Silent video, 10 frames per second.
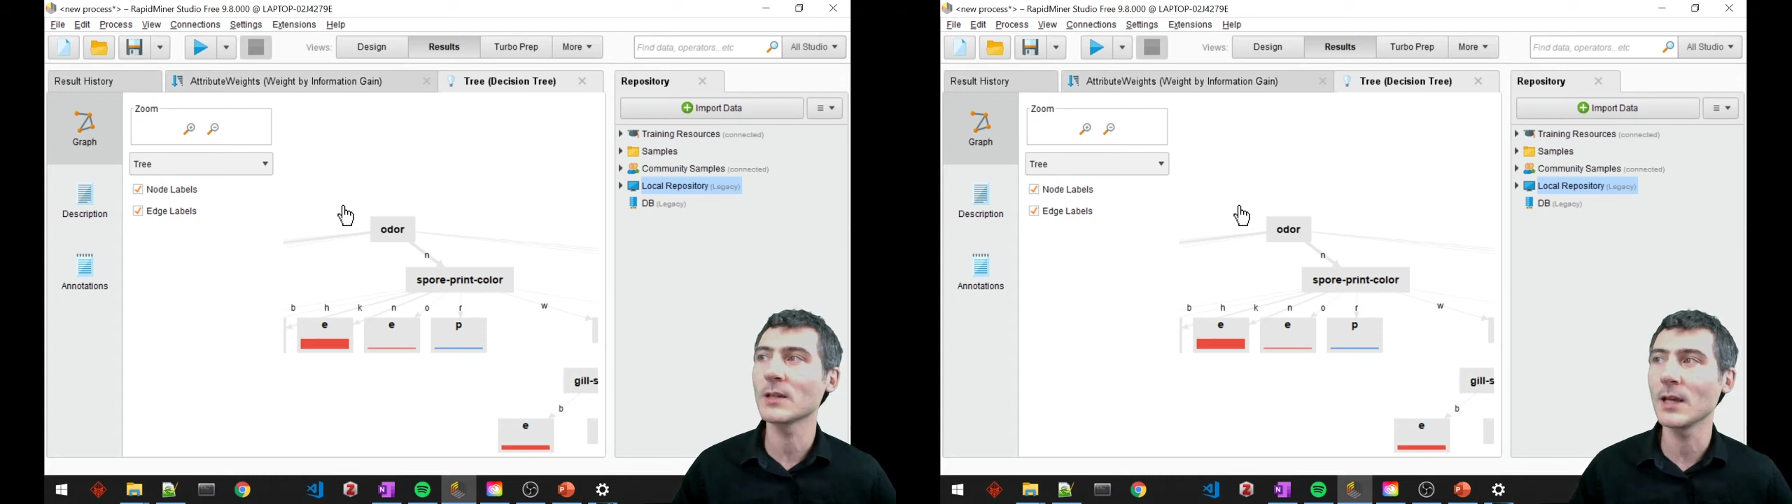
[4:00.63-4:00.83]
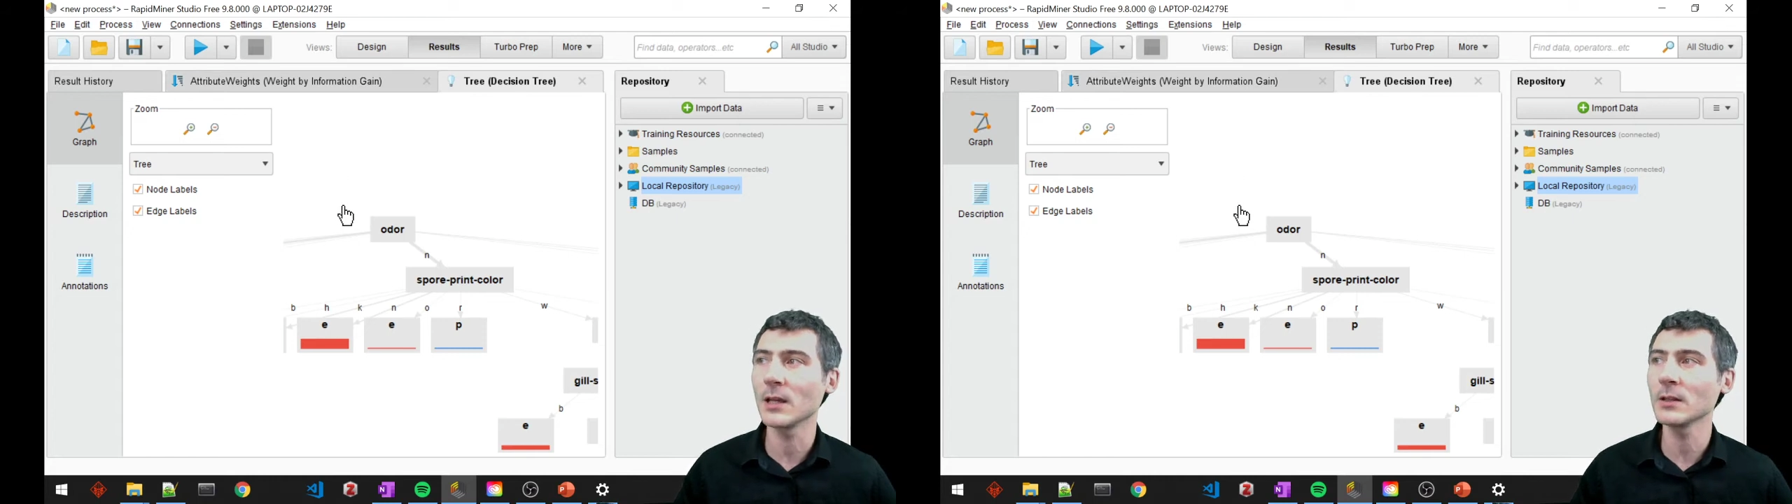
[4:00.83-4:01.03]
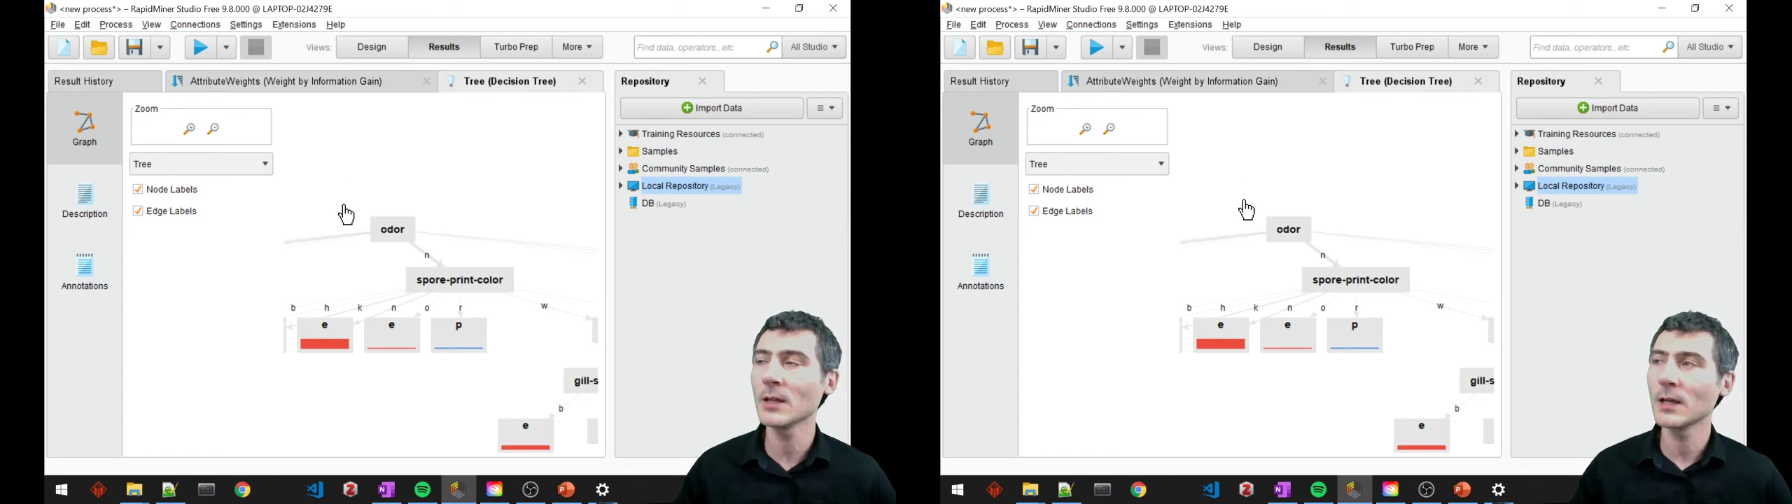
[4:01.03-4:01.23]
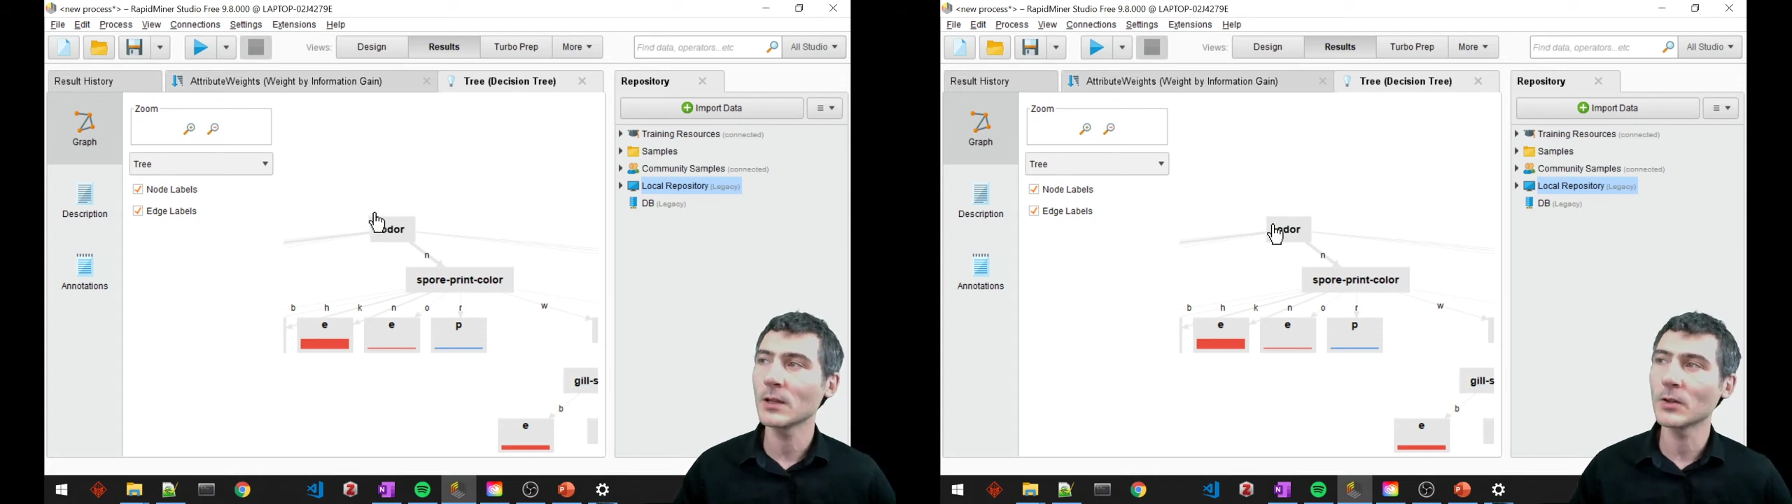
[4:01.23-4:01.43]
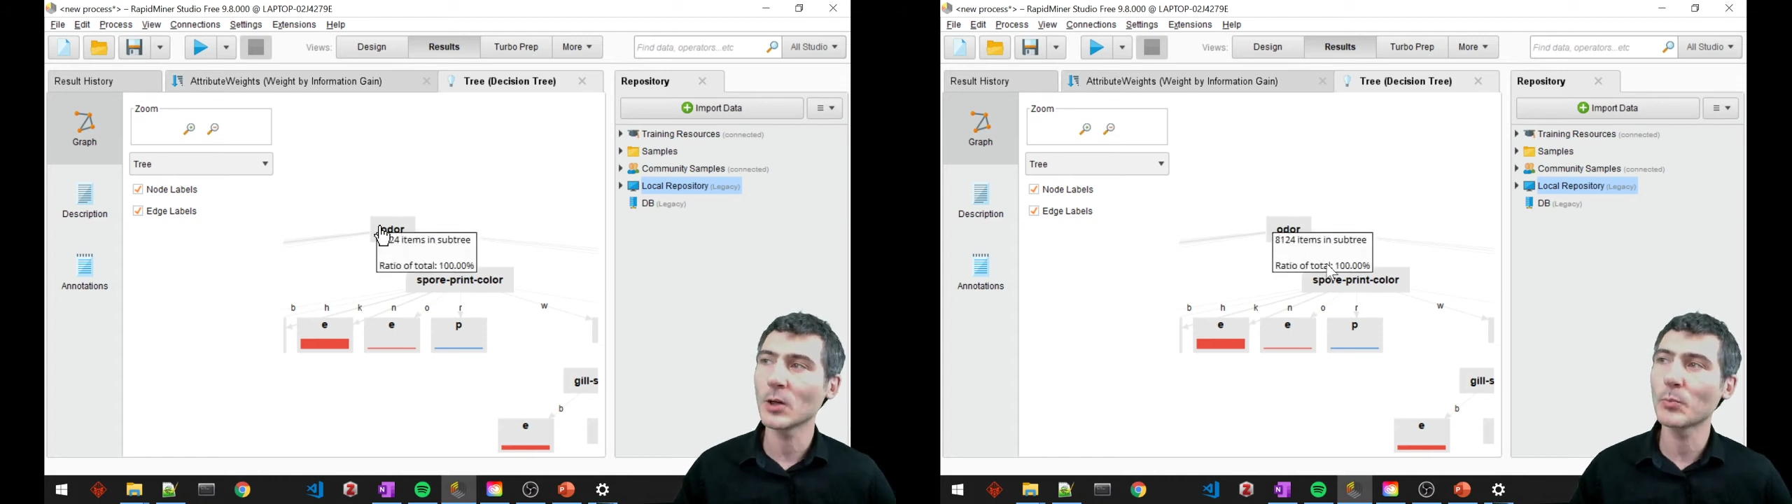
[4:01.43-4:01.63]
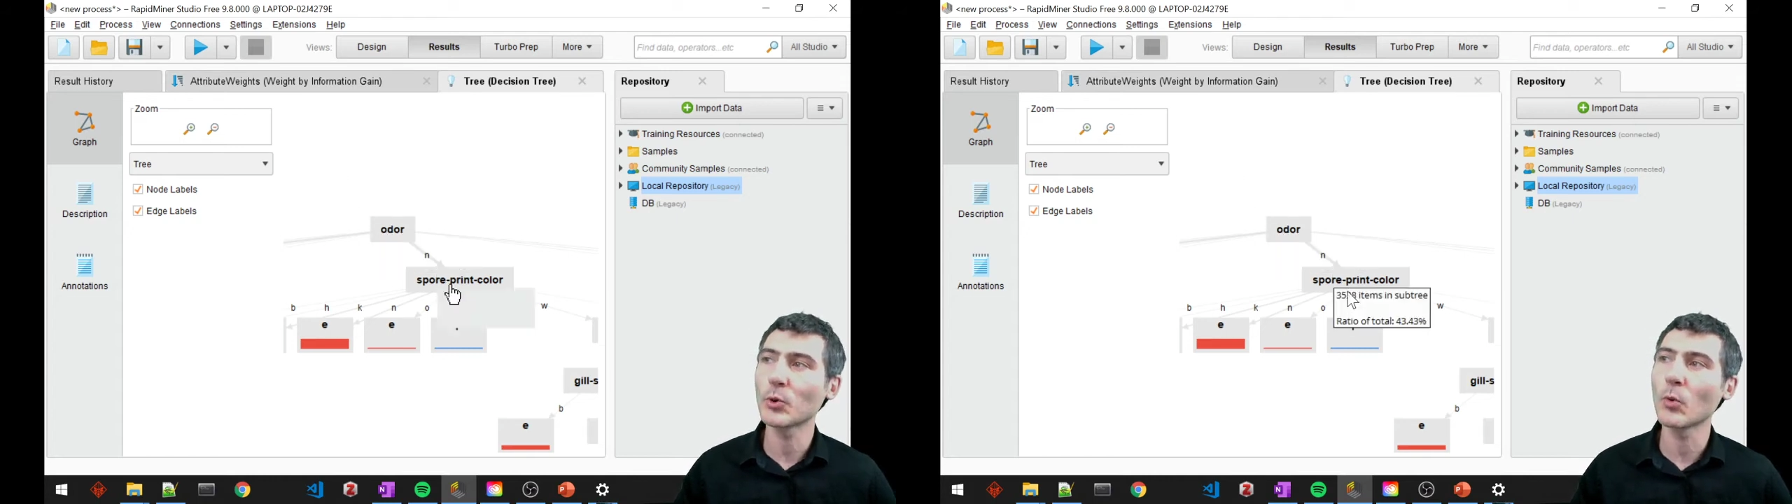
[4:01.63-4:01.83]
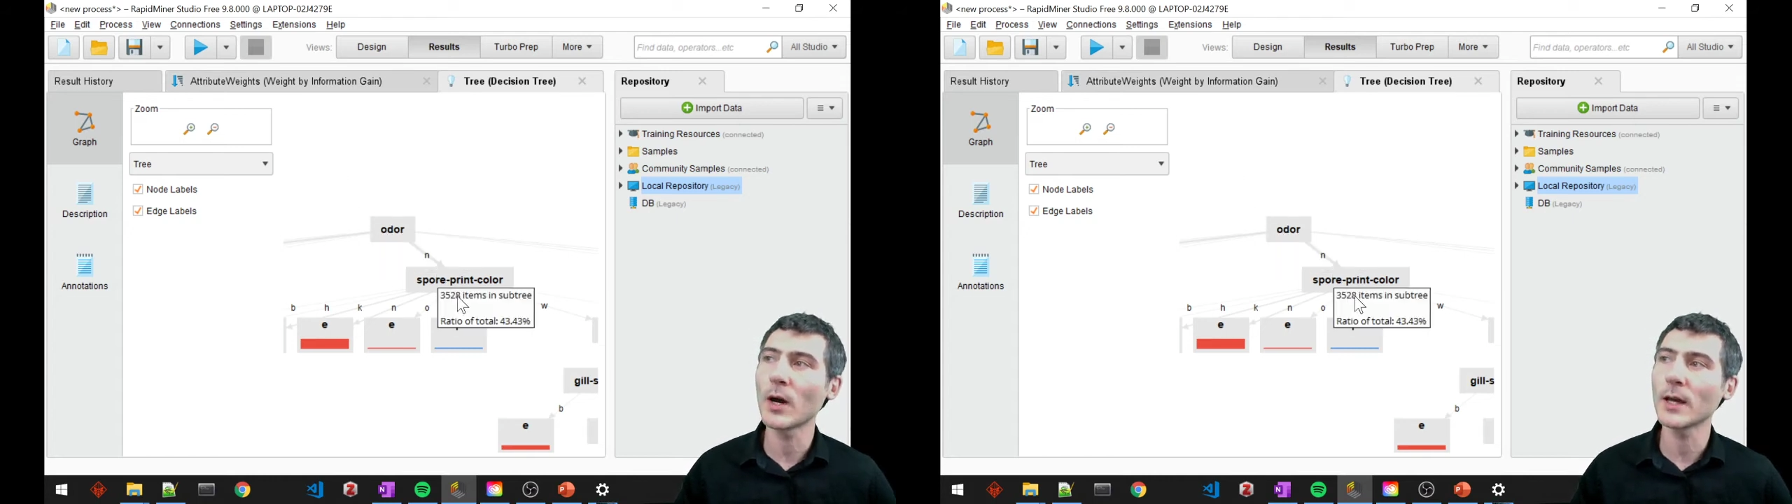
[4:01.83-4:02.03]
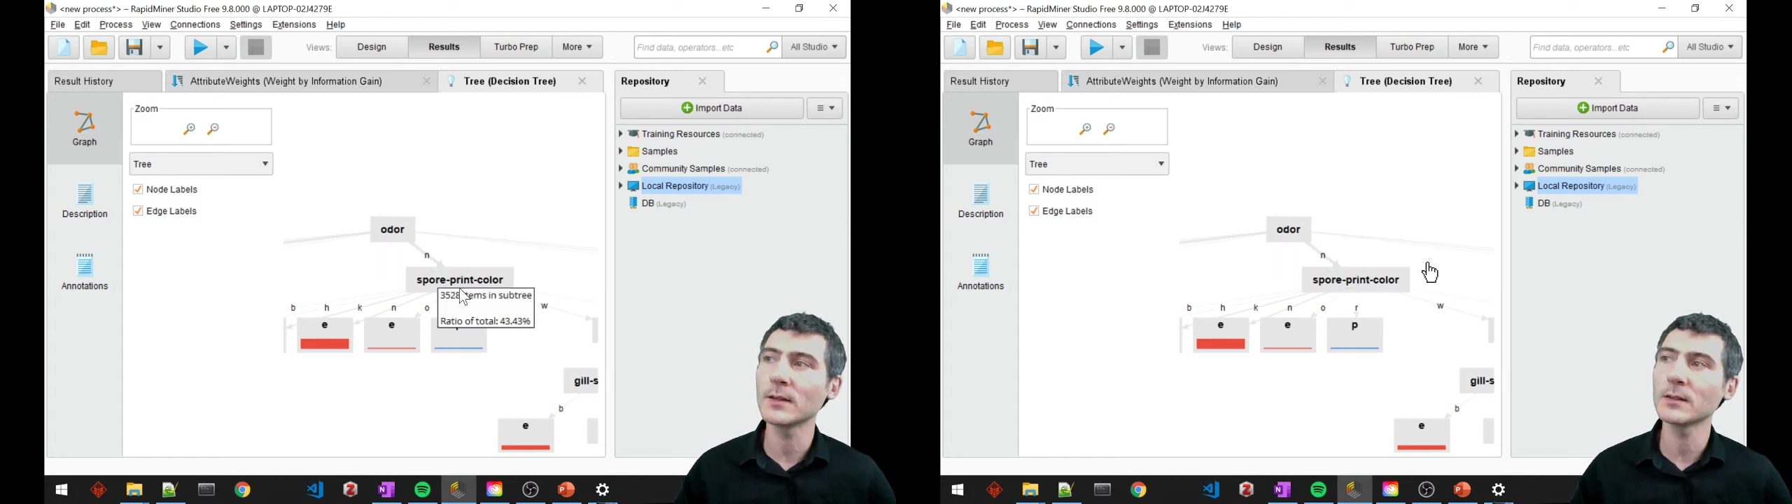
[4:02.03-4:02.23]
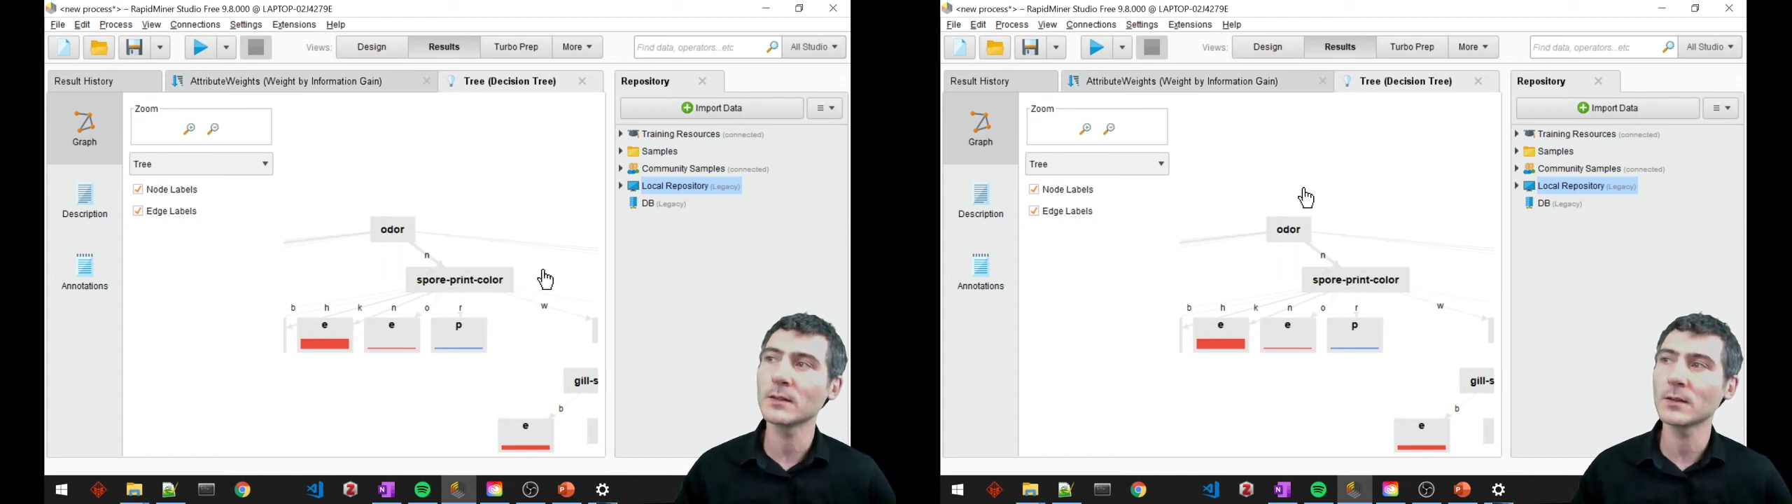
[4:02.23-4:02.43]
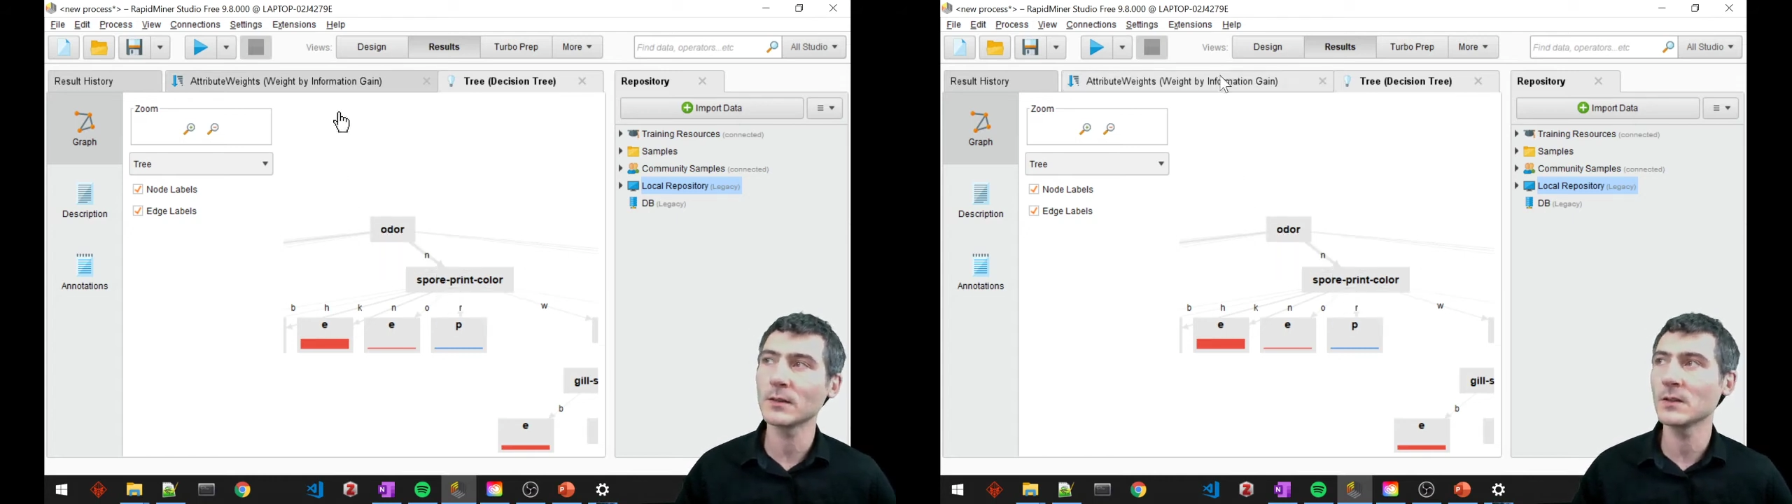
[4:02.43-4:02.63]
gain, they are providing